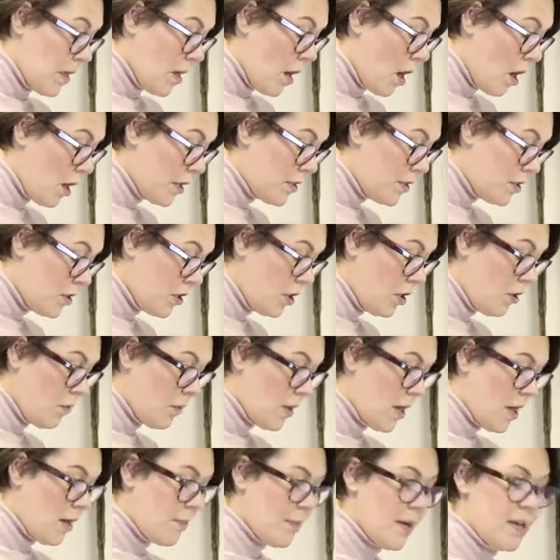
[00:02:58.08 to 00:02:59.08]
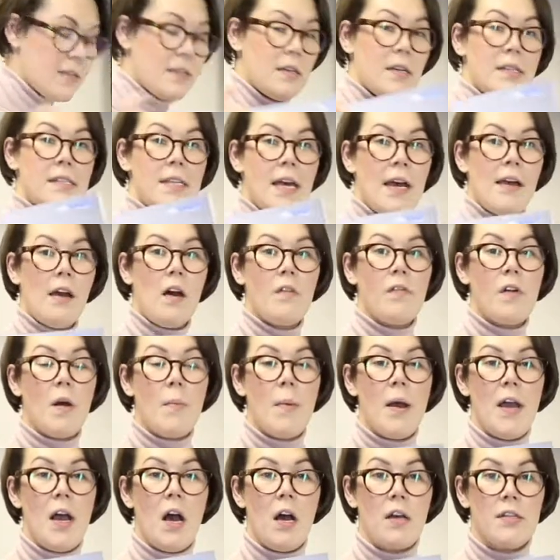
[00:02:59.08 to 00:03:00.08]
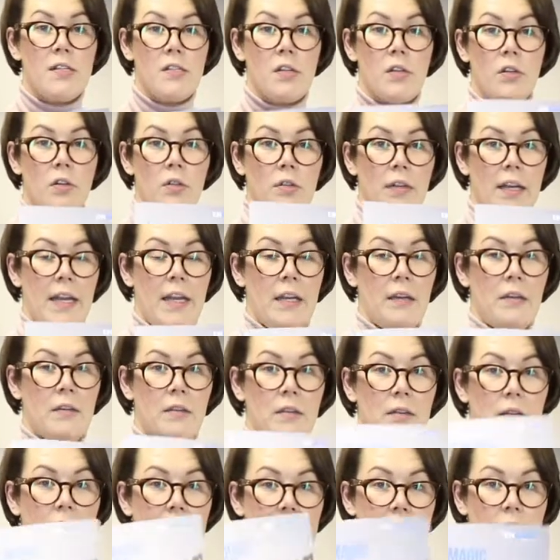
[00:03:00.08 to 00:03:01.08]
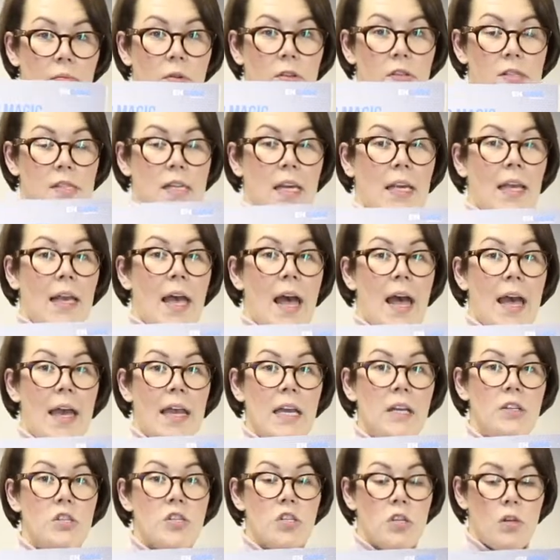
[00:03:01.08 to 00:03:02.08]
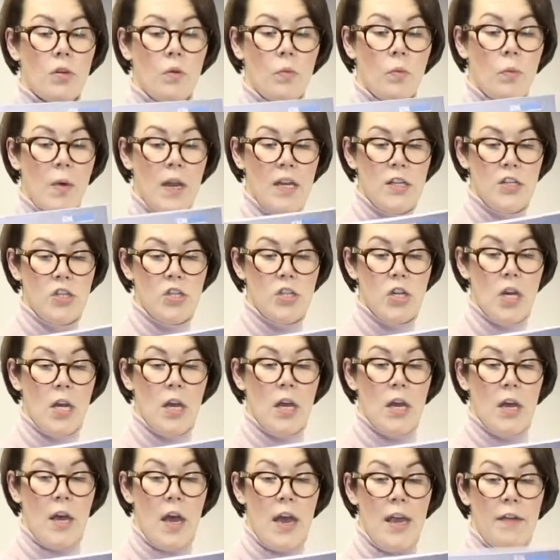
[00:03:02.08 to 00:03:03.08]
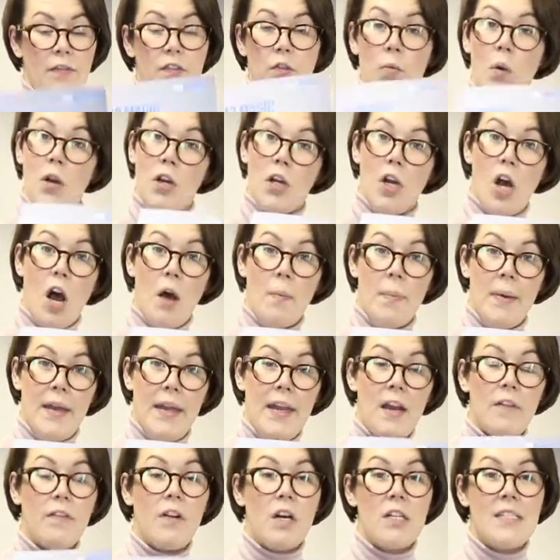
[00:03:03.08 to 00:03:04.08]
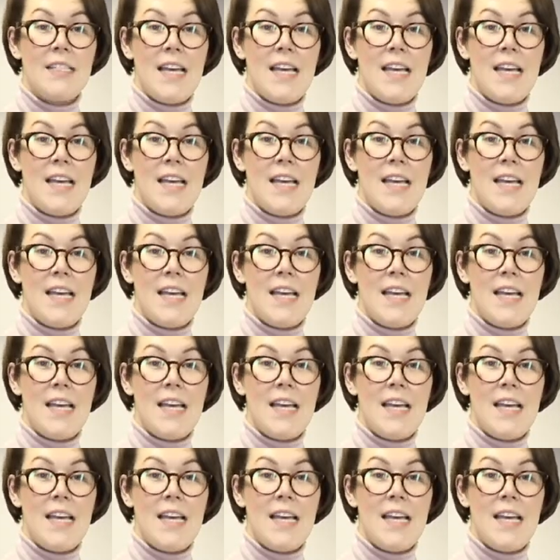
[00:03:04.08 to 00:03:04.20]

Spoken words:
I do, as I say, I've got my article in this month's Engage, which if you want a copy, I've got